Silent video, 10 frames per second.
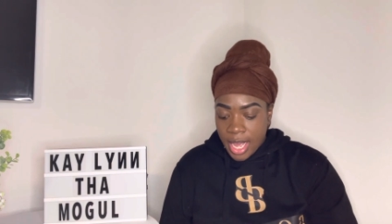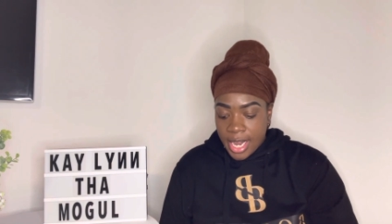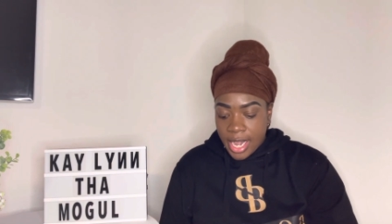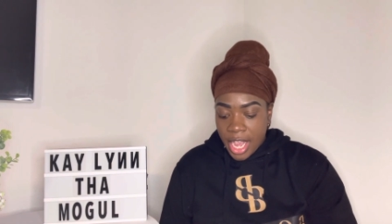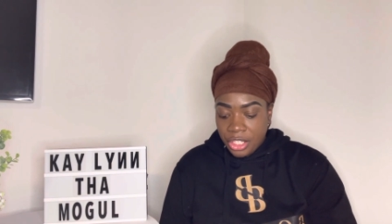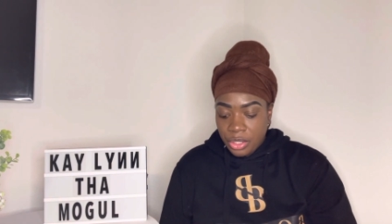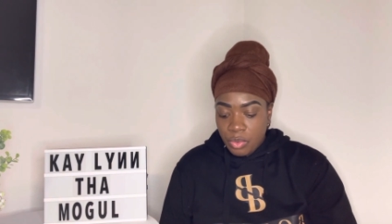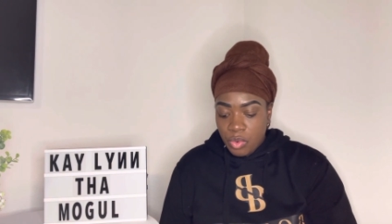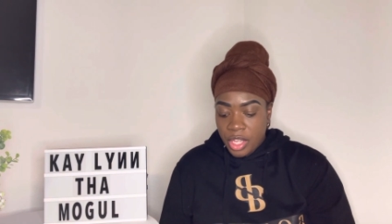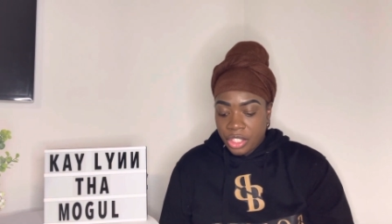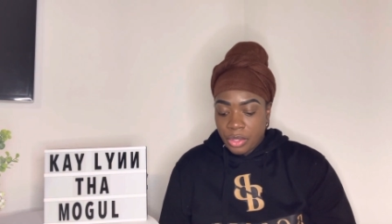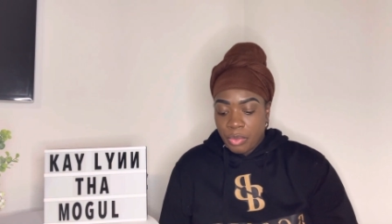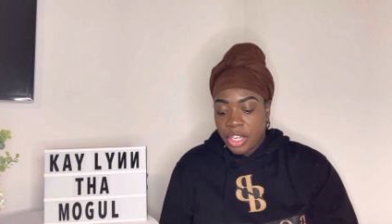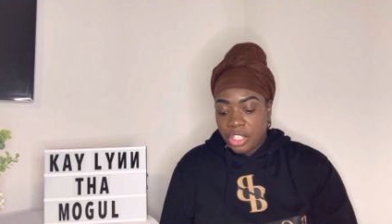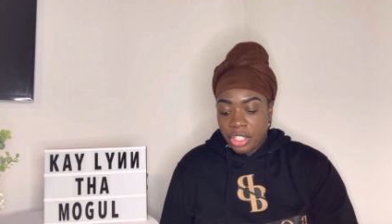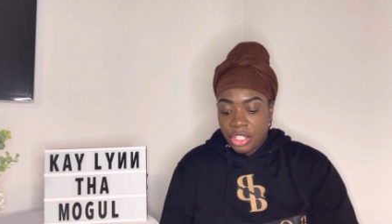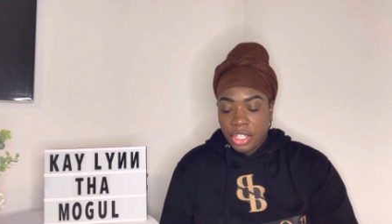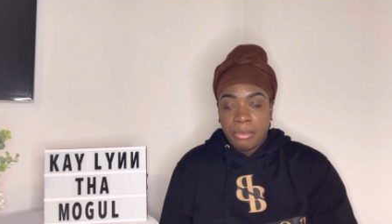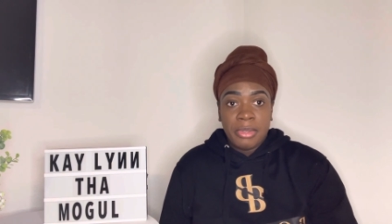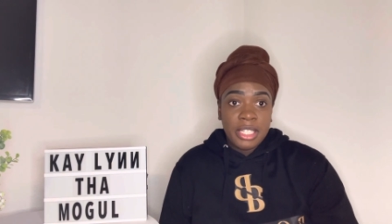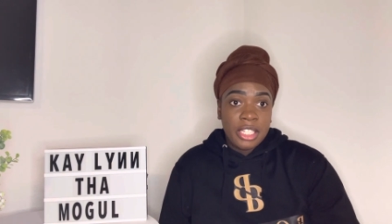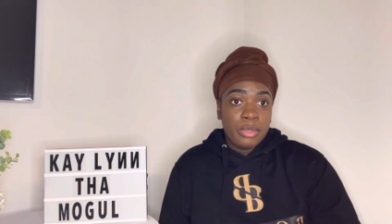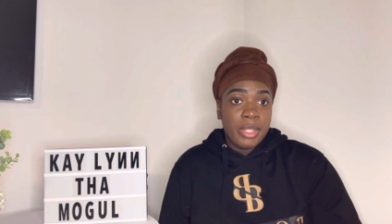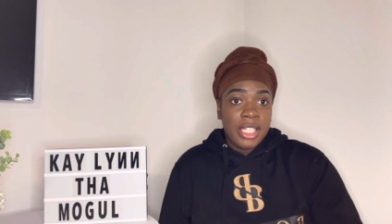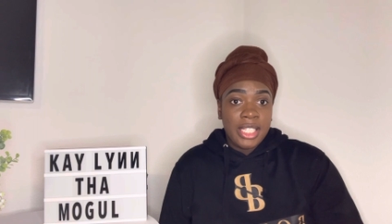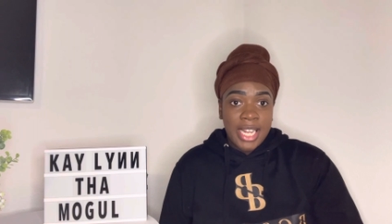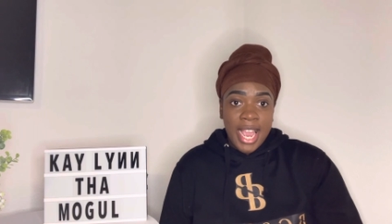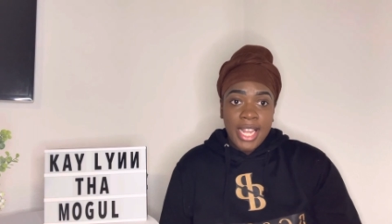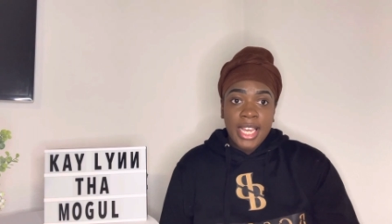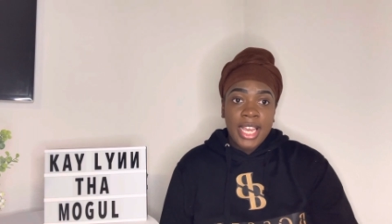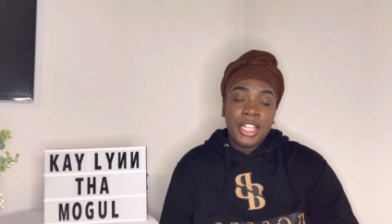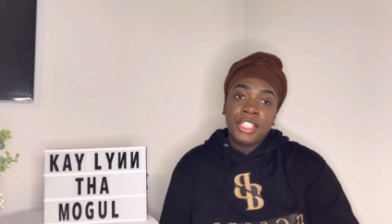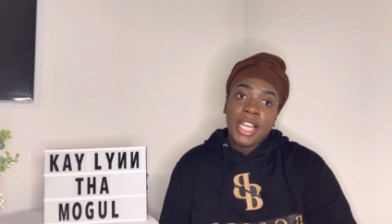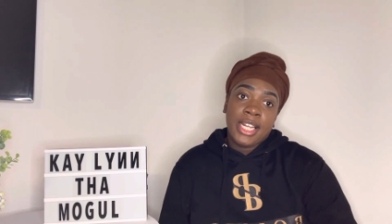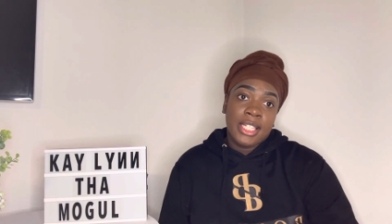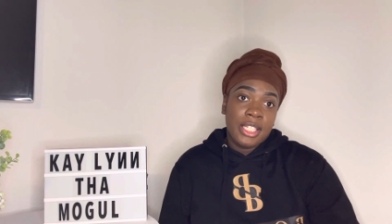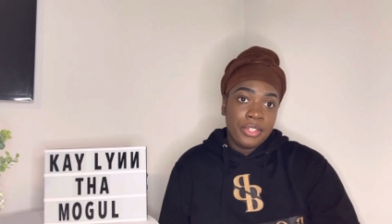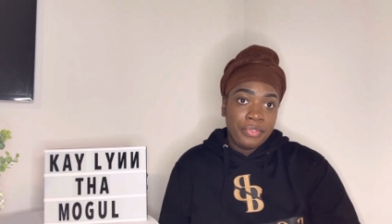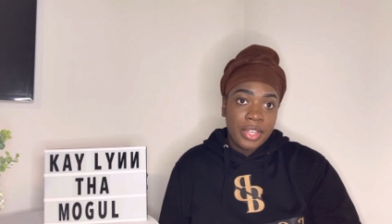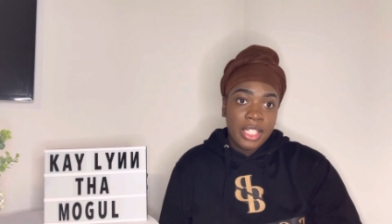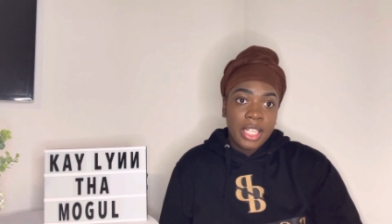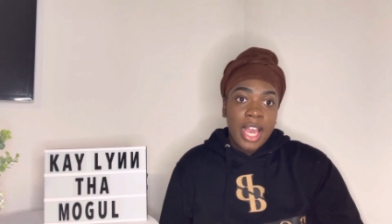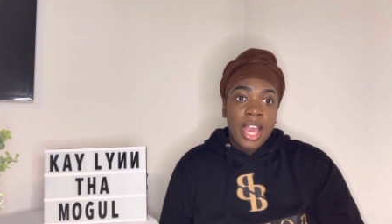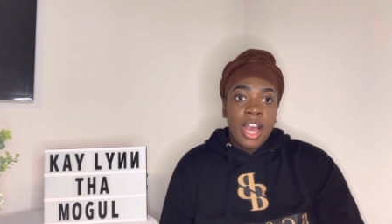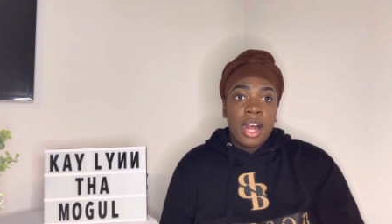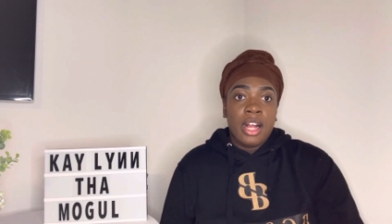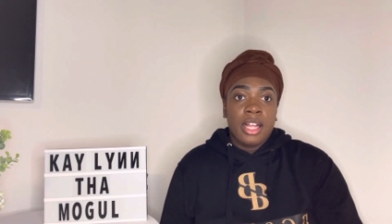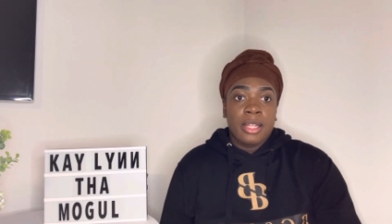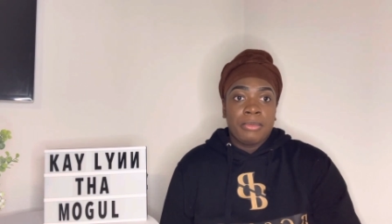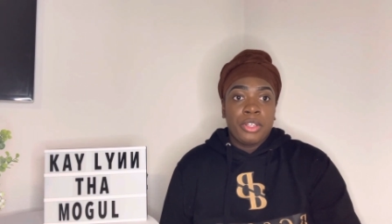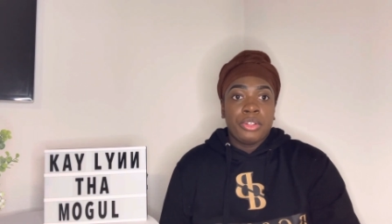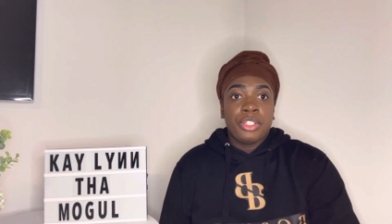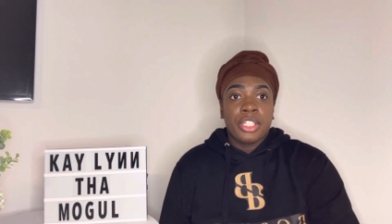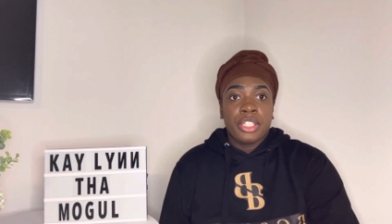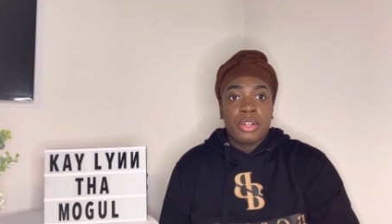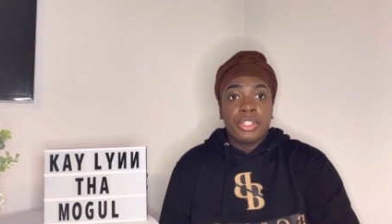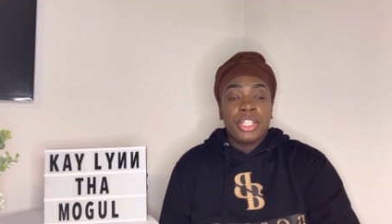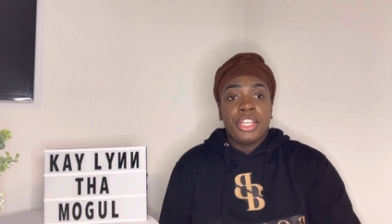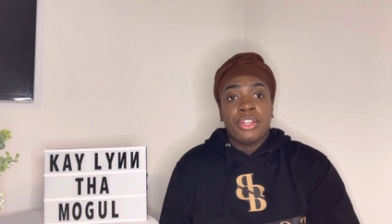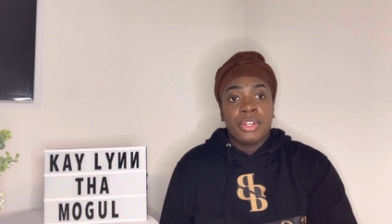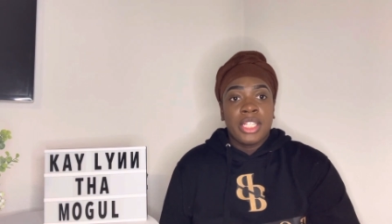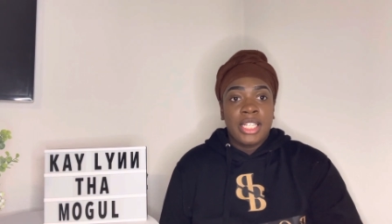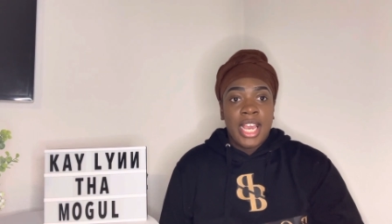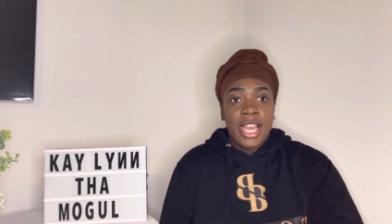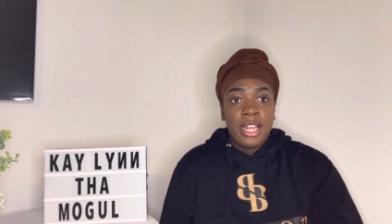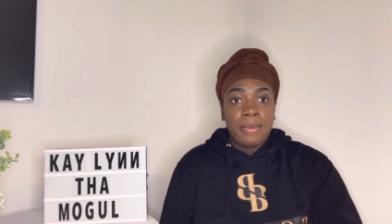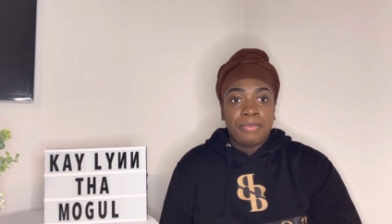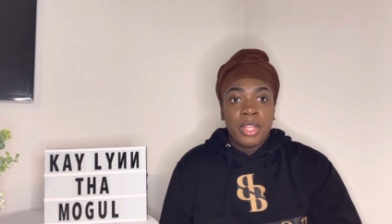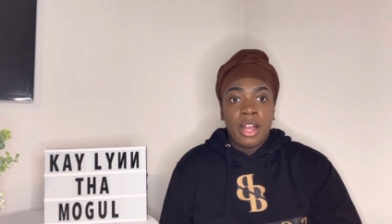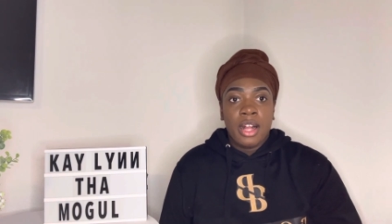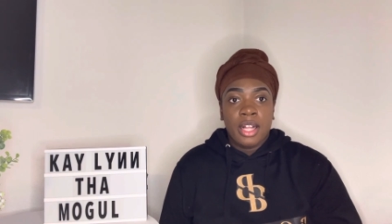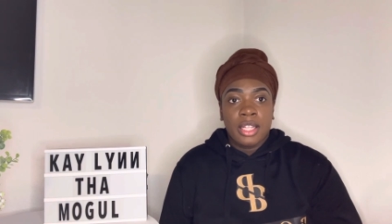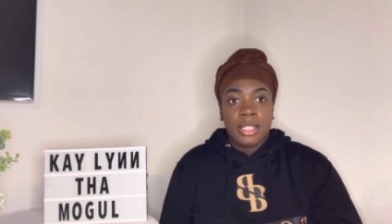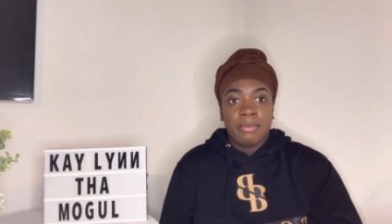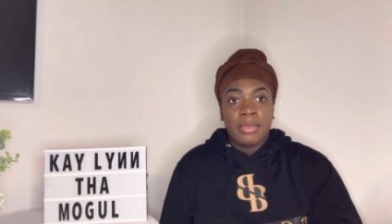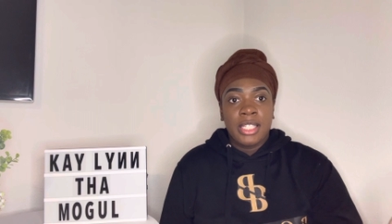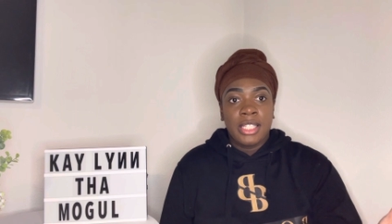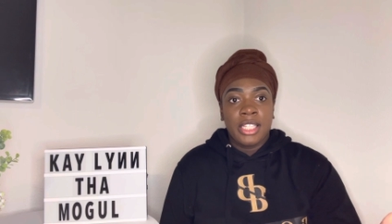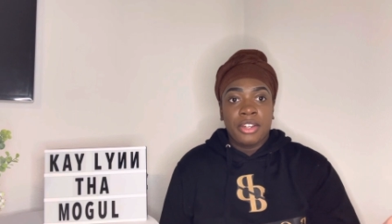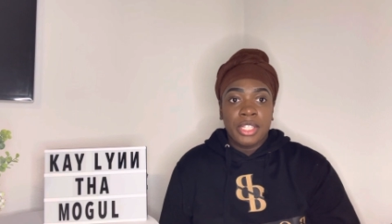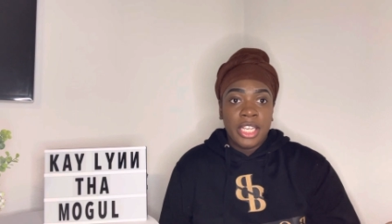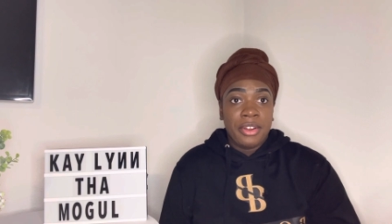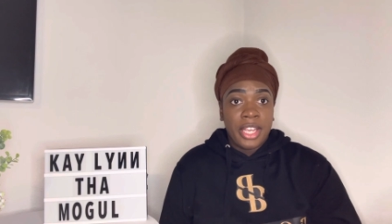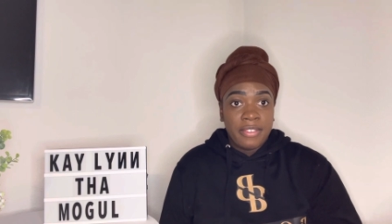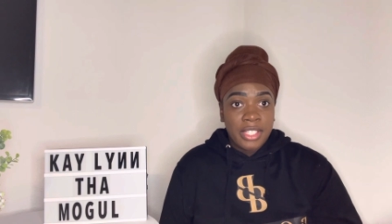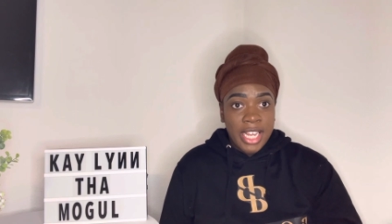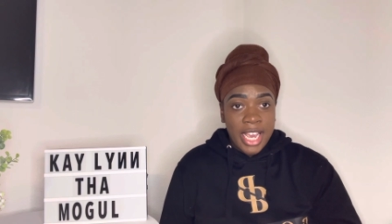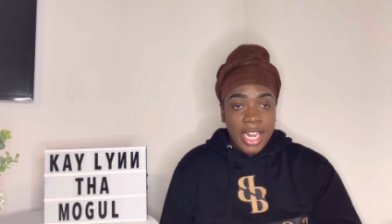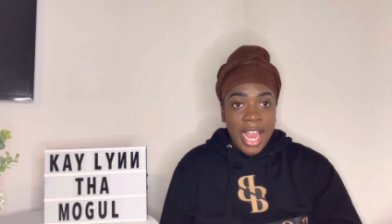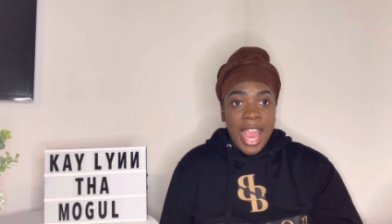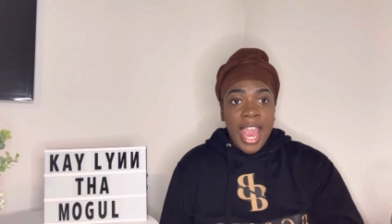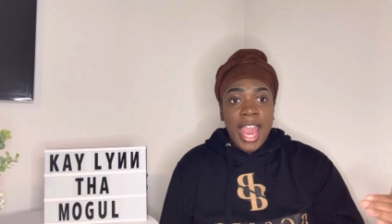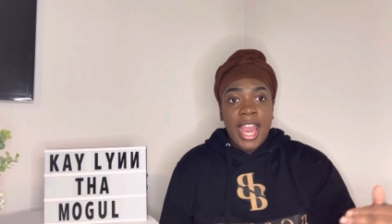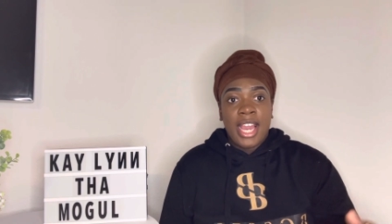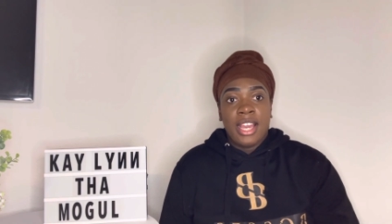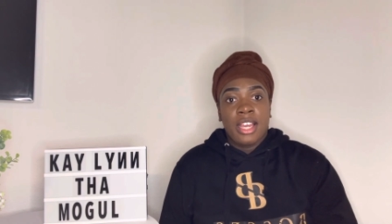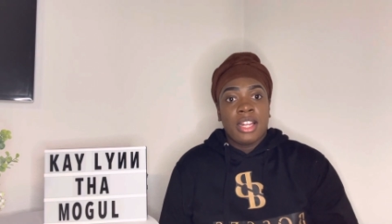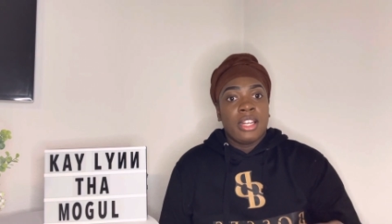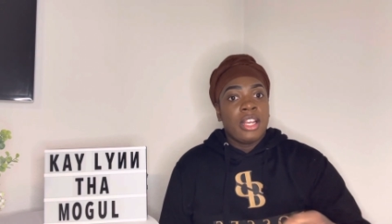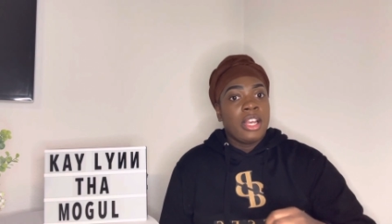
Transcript: Next, you want to register your business with the state. Each state is different. Um, you'll just go to your state um, Secretary of State and